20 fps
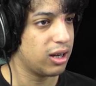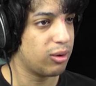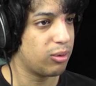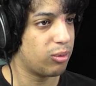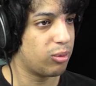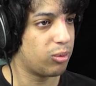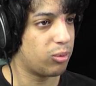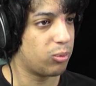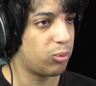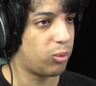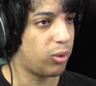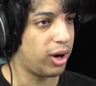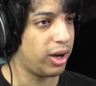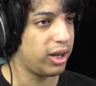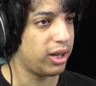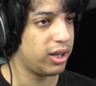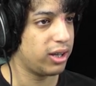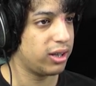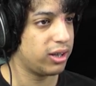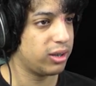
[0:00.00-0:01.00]

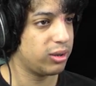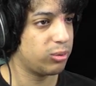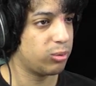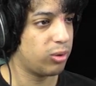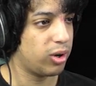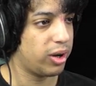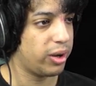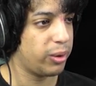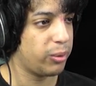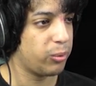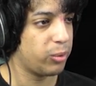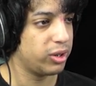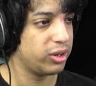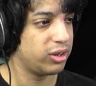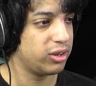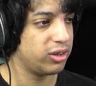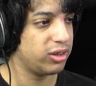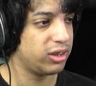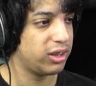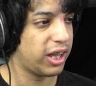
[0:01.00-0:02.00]
Why? What
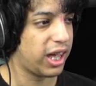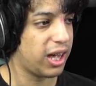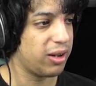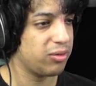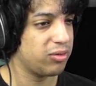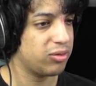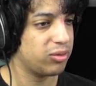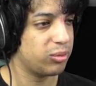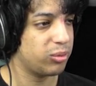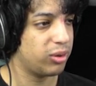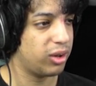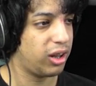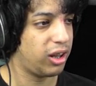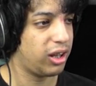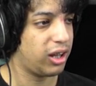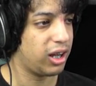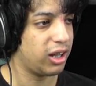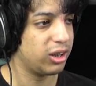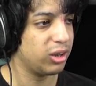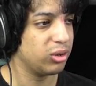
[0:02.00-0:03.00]
does it have?
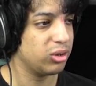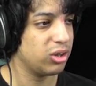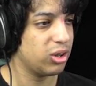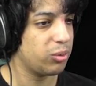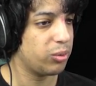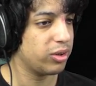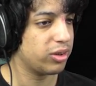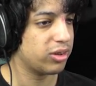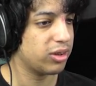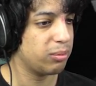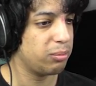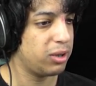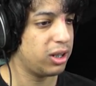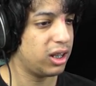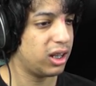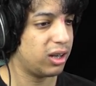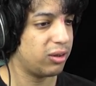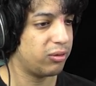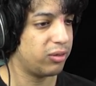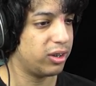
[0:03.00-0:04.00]
Like, I don't know what's the
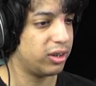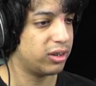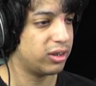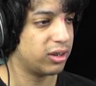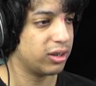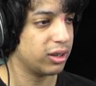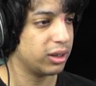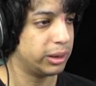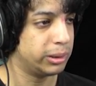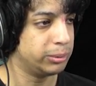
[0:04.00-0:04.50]
meaning of it.